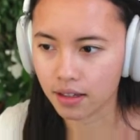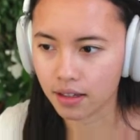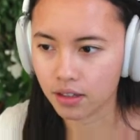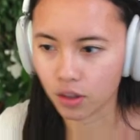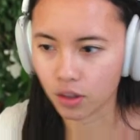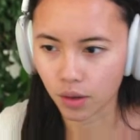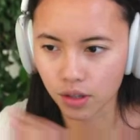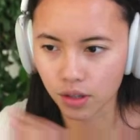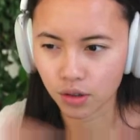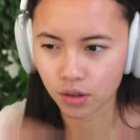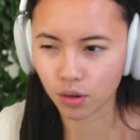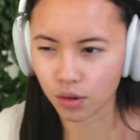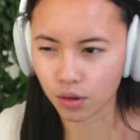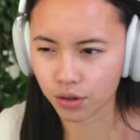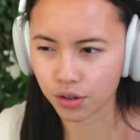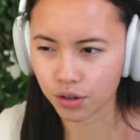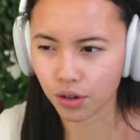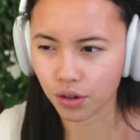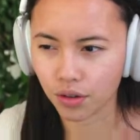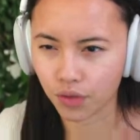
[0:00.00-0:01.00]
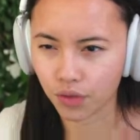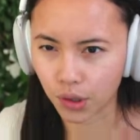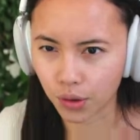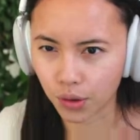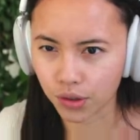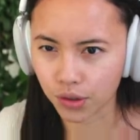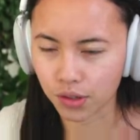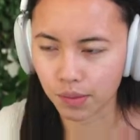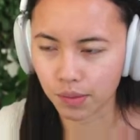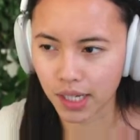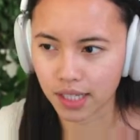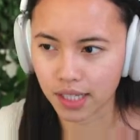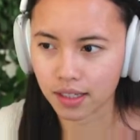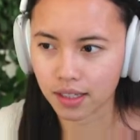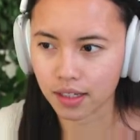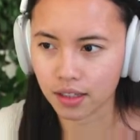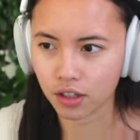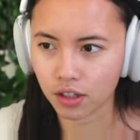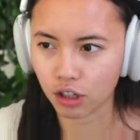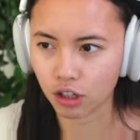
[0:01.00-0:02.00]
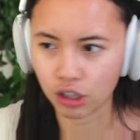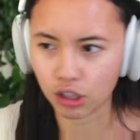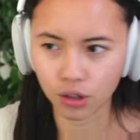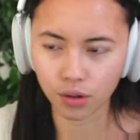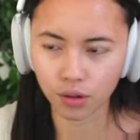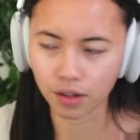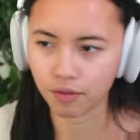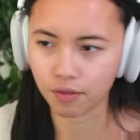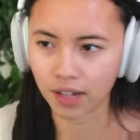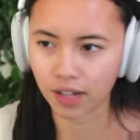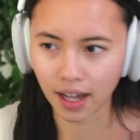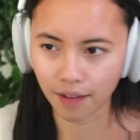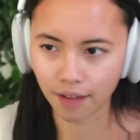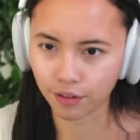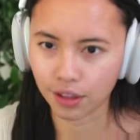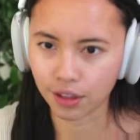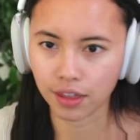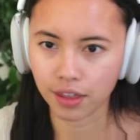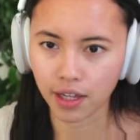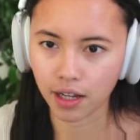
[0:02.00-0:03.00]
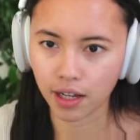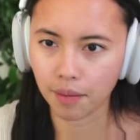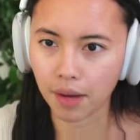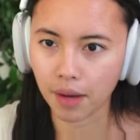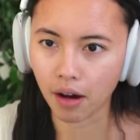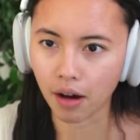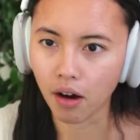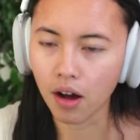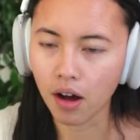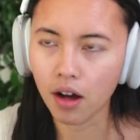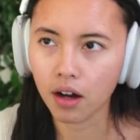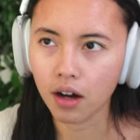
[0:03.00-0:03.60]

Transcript: So it's all sort of automated, so you don't even have to think about,